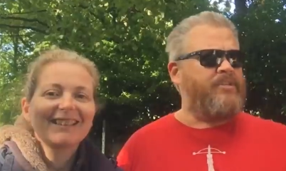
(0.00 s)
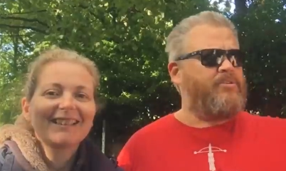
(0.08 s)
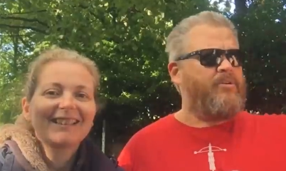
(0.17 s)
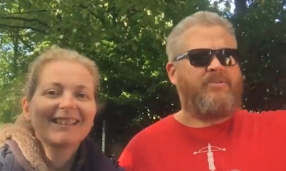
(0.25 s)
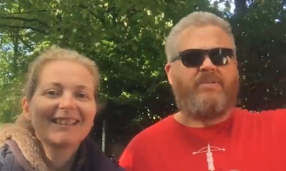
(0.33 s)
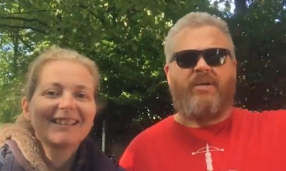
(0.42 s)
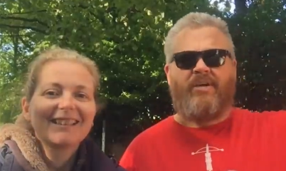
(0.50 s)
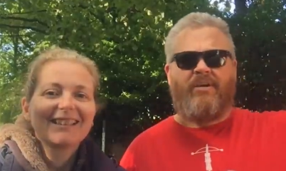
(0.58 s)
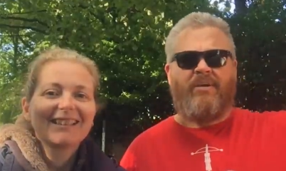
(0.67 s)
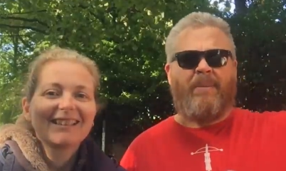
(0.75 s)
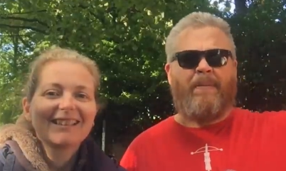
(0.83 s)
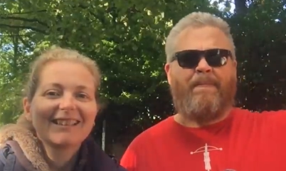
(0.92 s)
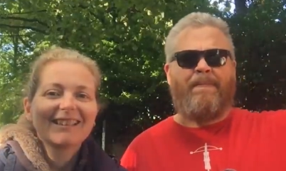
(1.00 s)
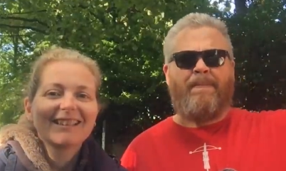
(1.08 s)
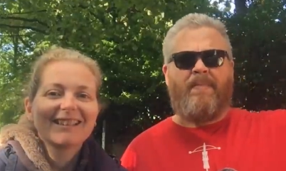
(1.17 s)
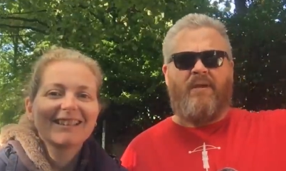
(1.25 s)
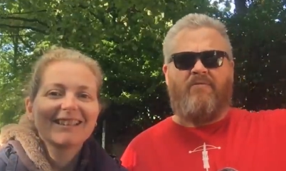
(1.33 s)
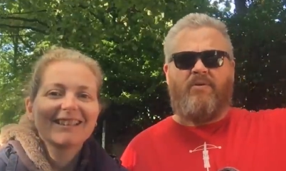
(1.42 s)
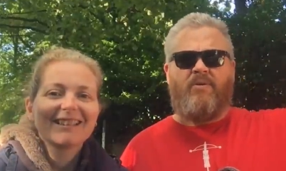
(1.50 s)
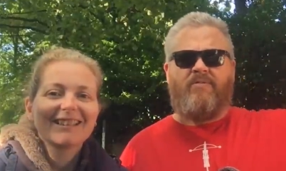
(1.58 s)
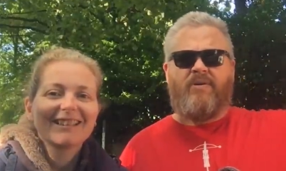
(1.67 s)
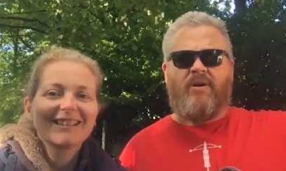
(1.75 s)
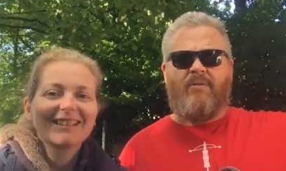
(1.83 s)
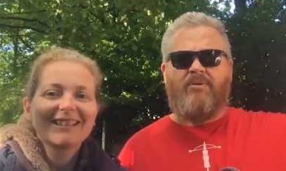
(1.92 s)
Speaker 1: is you have to take... If you have
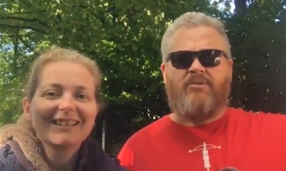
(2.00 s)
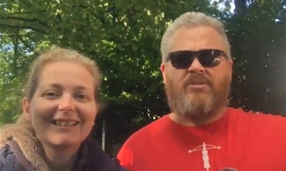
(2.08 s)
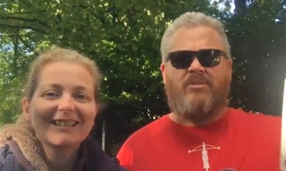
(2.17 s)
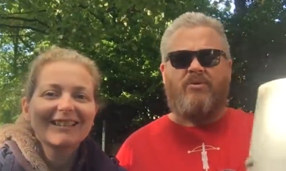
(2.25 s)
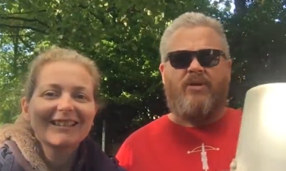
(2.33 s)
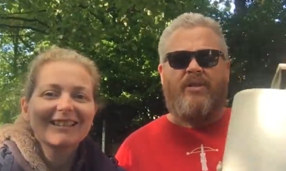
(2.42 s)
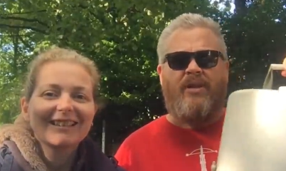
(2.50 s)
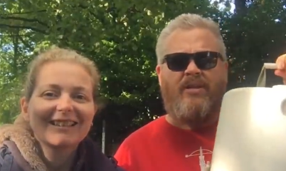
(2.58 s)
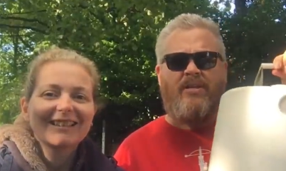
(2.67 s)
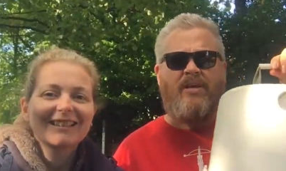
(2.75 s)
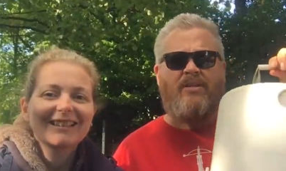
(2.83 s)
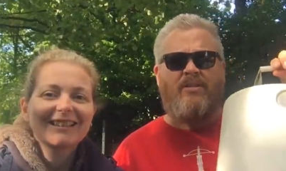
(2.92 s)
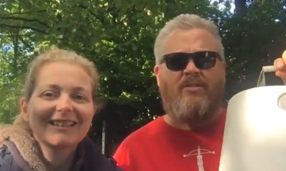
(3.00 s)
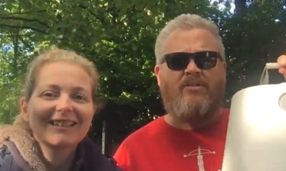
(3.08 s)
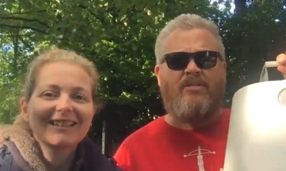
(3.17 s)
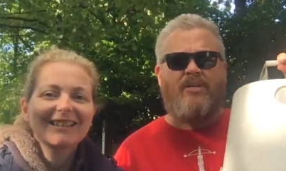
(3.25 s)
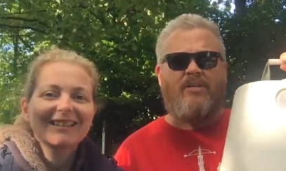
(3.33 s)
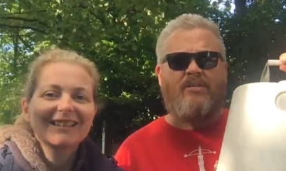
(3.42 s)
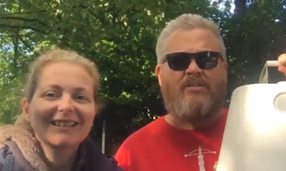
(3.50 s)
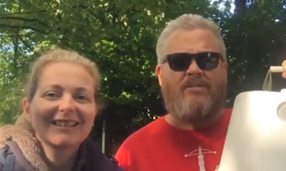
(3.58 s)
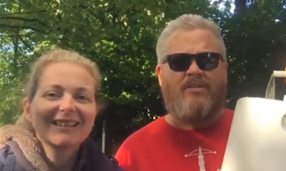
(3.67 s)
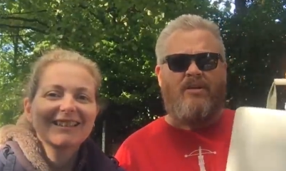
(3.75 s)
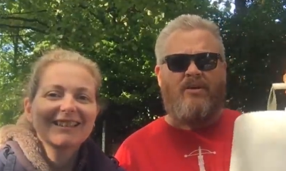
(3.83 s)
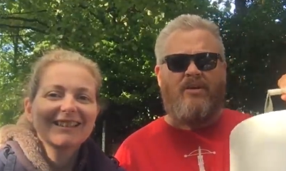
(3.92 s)
a composting toilet, a tank that looks like this,
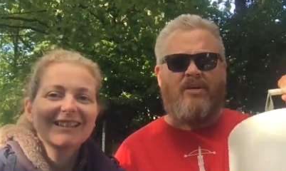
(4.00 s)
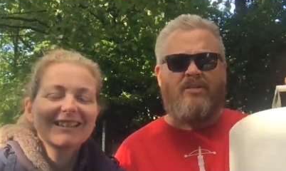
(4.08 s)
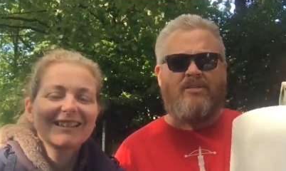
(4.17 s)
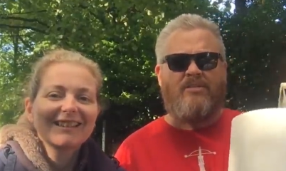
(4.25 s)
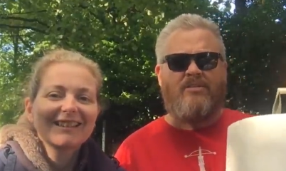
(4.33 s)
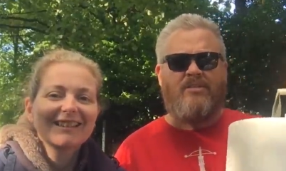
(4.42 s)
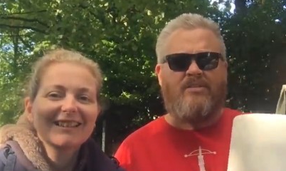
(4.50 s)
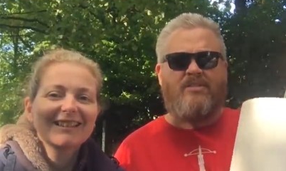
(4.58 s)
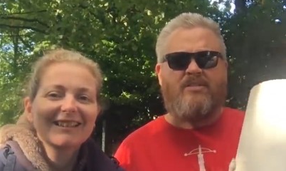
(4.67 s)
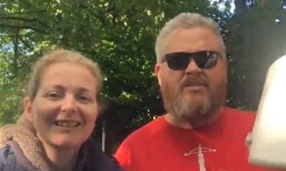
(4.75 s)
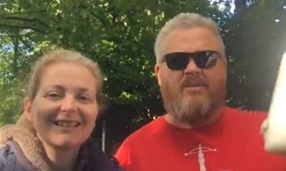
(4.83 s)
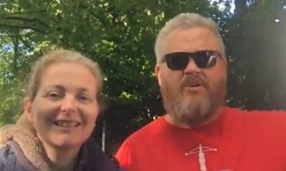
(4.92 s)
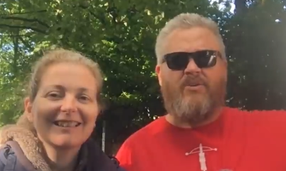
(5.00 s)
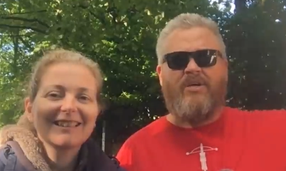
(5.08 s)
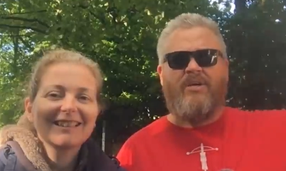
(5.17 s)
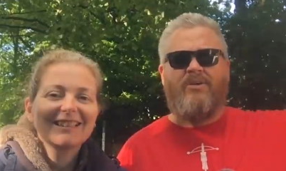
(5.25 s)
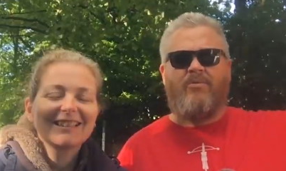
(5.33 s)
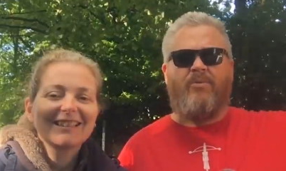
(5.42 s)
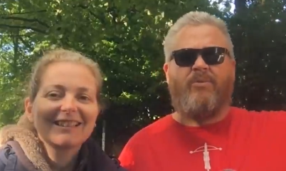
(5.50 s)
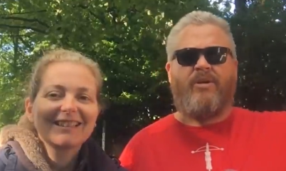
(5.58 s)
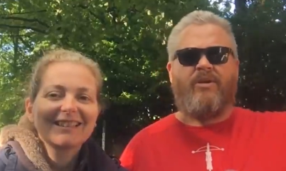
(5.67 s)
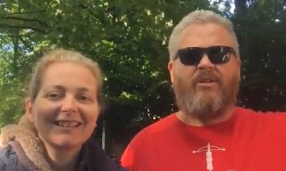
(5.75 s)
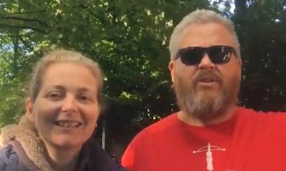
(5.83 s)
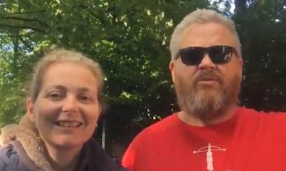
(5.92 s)
in our case, this is our, what we,
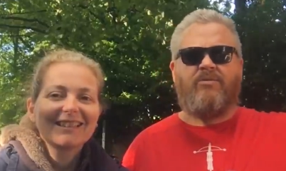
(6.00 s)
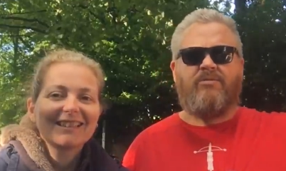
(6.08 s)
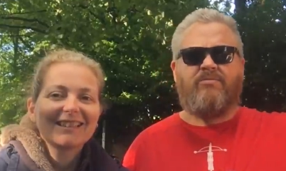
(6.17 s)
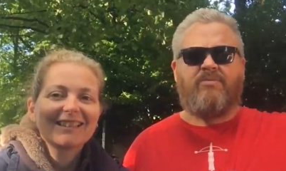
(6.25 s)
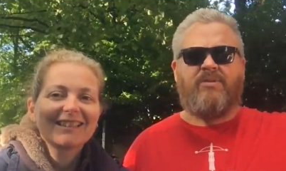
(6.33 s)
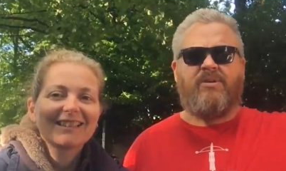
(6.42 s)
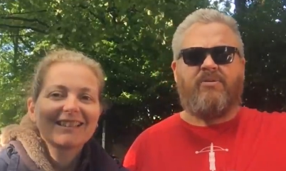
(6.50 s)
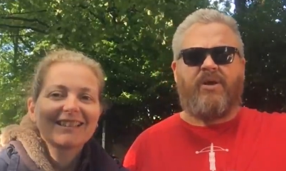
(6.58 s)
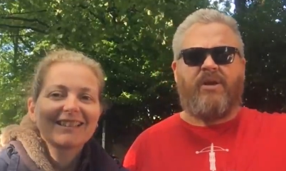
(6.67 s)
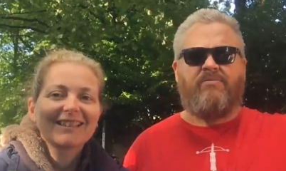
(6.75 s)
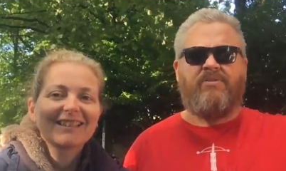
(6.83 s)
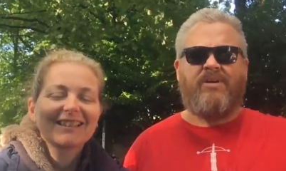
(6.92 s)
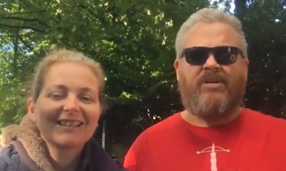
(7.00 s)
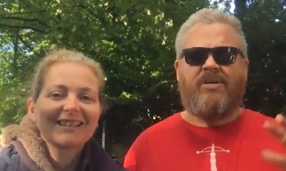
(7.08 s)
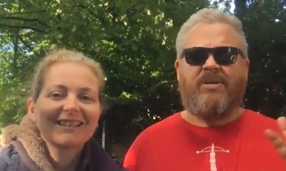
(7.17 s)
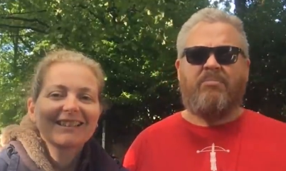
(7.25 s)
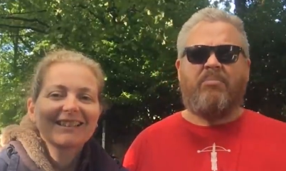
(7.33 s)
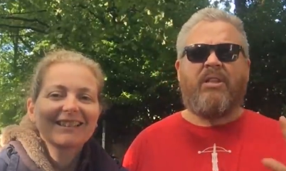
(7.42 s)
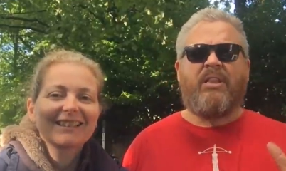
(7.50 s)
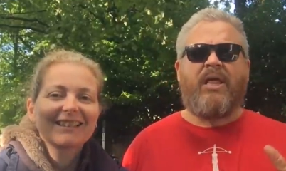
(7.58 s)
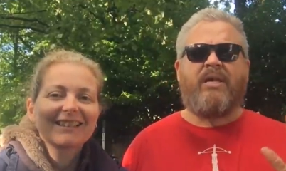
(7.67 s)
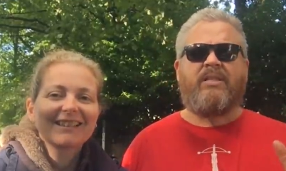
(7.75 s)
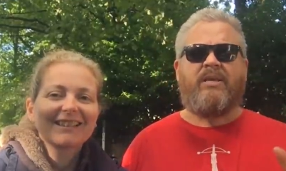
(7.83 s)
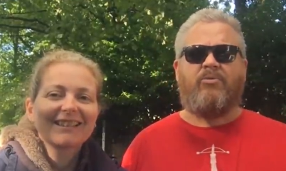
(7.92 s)
you know, kind of
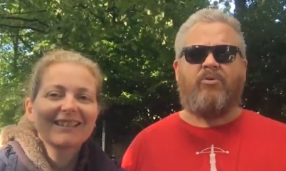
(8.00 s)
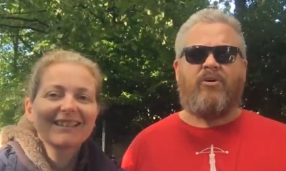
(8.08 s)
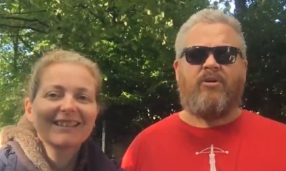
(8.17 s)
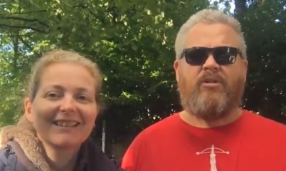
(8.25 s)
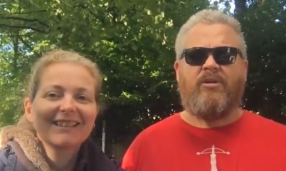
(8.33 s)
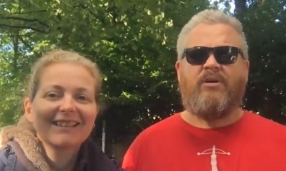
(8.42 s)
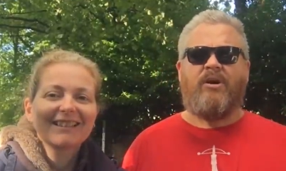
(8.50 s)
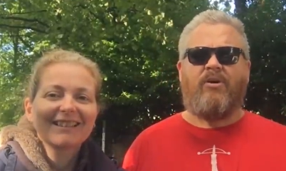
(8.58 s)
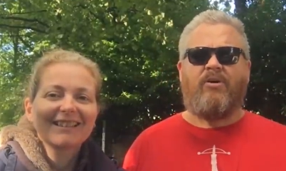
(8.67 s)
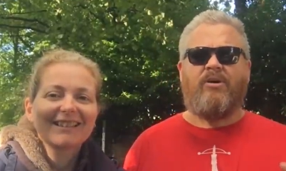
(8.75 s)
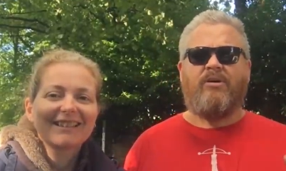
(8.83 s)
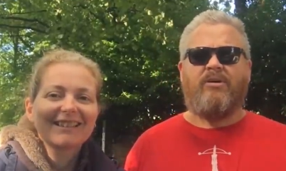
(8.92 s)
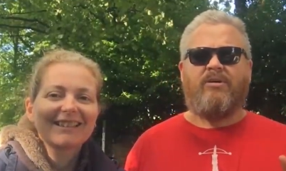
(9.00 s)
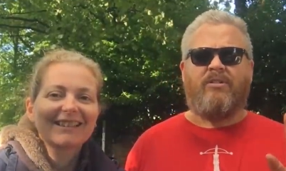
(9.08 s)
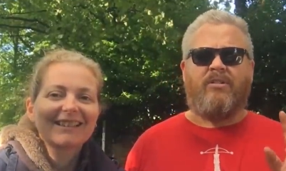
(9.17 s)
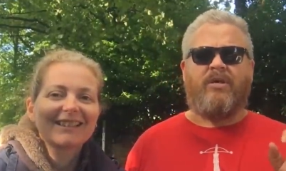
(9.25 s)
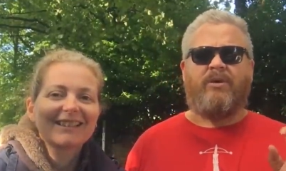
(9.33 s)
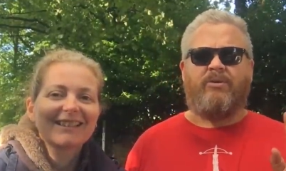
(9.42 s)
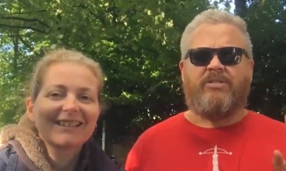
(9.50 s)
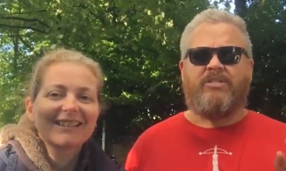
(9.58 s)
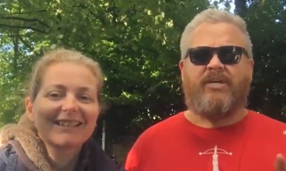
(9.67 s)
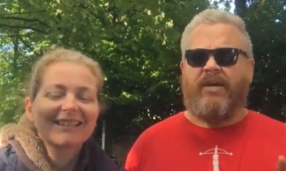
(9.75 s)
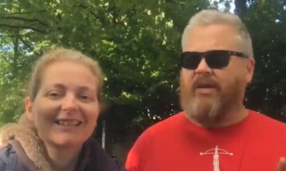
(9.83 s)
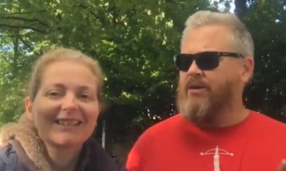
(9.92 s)
politely call our liquids
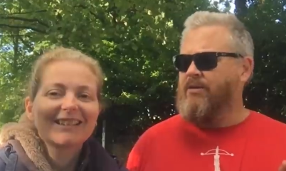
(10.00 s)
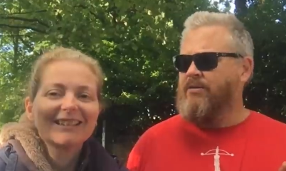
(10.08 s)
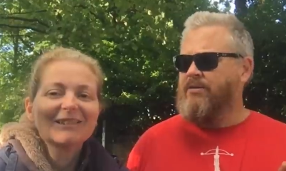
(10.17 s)
tank.